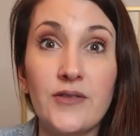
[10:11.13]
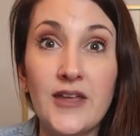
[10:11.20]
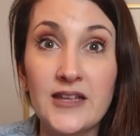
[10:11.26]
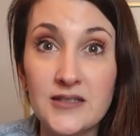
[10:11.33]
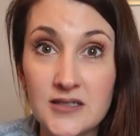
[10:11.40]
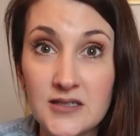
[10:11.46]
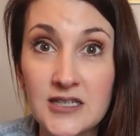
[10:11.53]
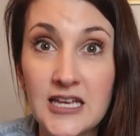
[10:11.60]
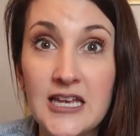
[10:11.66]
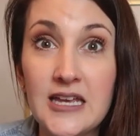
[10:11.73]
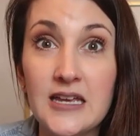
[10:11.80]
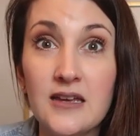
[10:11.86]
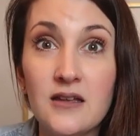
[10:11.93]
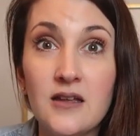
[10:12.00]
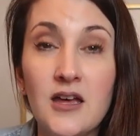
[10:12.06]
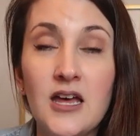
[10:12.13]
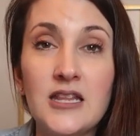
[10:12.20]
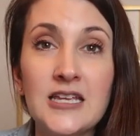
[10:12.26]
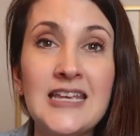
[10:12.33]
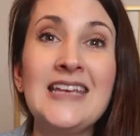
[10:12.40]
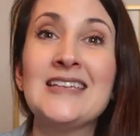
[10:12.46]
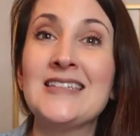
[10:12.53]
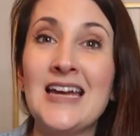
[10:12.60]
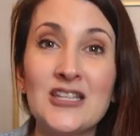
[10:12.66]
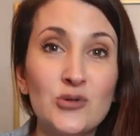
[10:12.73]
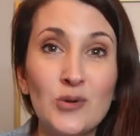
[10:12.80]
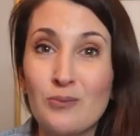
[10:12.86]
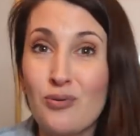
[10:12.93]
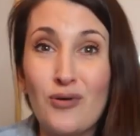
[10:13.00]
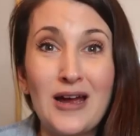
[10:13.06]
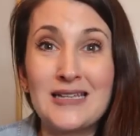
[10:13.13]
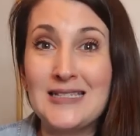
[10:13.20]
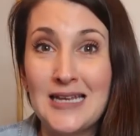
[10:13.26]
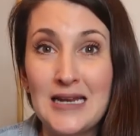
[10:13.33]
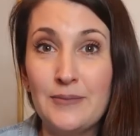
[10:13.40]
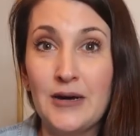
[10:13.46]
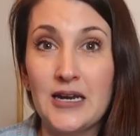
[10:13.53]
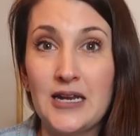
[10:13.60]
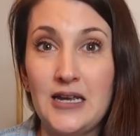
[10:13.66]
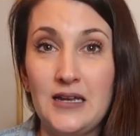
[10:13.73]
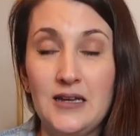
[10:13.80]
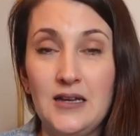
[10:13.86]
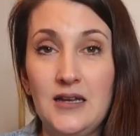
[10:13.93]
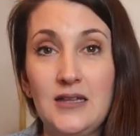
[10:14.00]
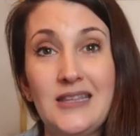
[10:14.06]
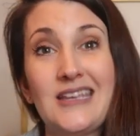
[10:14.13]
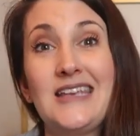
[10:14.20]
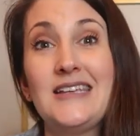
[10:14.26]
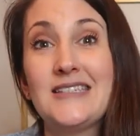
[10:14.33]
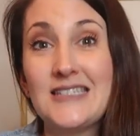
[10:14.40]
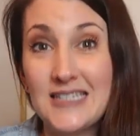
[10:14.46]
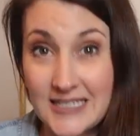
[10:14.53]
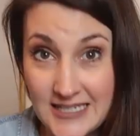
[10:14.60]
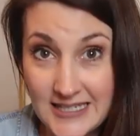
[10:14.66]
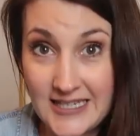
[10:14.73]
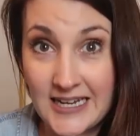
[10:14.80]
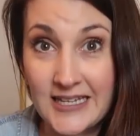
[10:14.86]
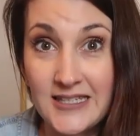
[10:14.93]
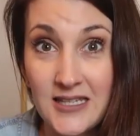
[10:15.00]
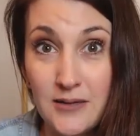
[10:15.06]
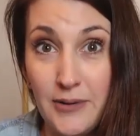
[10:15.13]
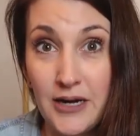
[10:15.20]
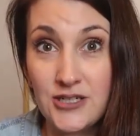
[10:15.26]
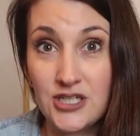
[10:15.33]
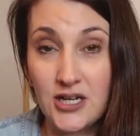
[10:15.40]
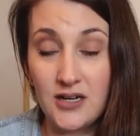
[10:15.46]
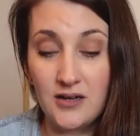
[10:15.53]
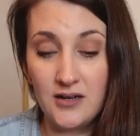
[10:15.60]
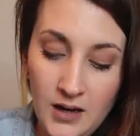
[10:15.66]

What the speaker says: That's the key. The key is not to impress anybody. The key is to stick to the budget.